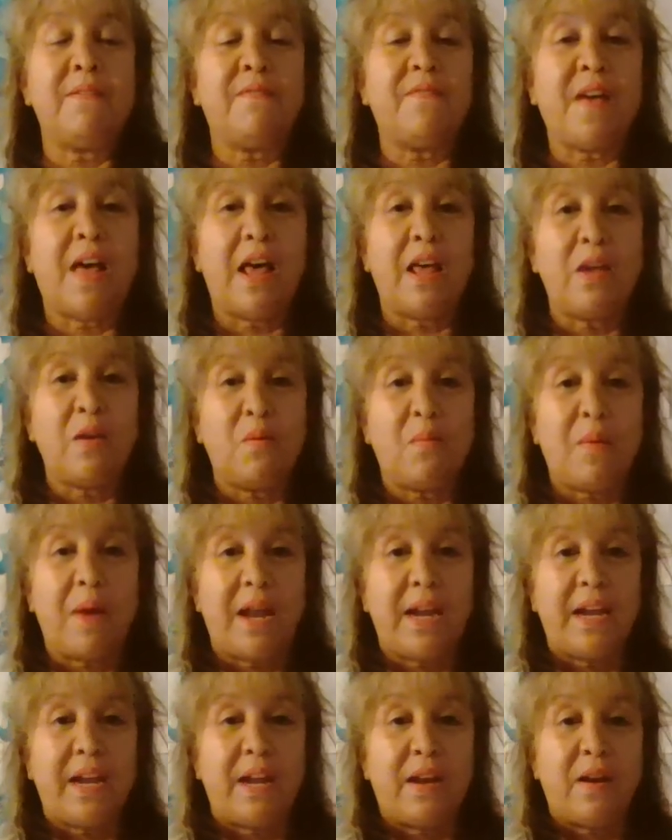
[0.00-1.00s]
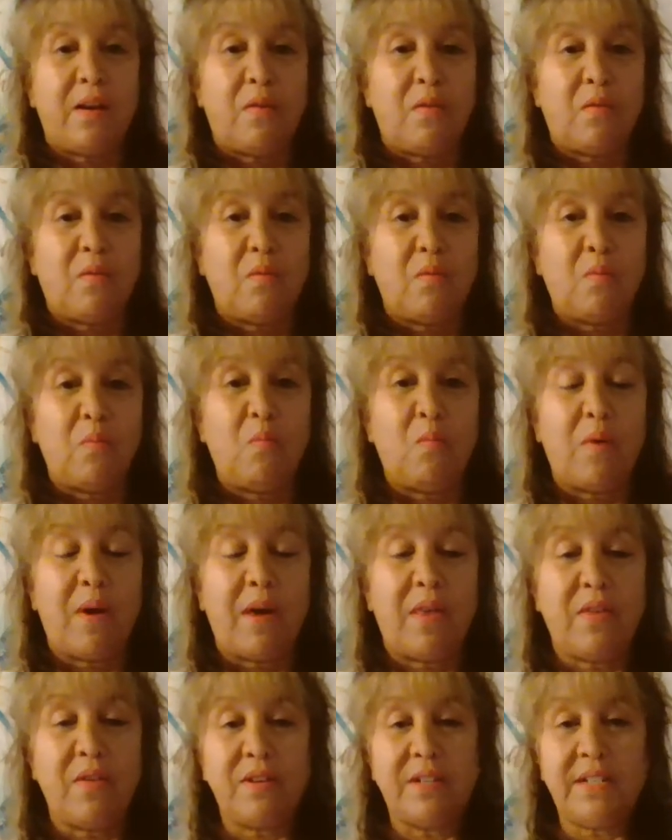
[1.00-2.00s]
evaluating
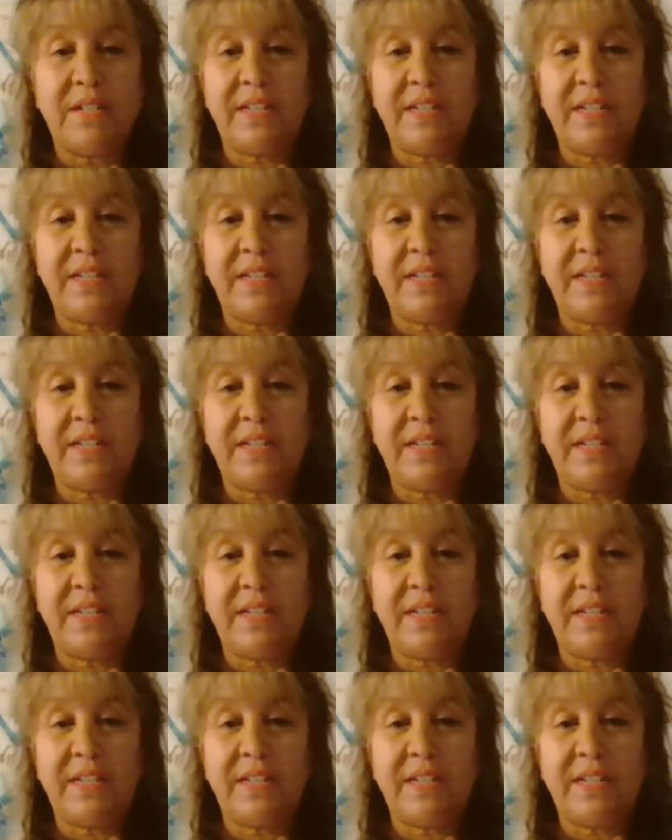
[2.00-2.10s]
whether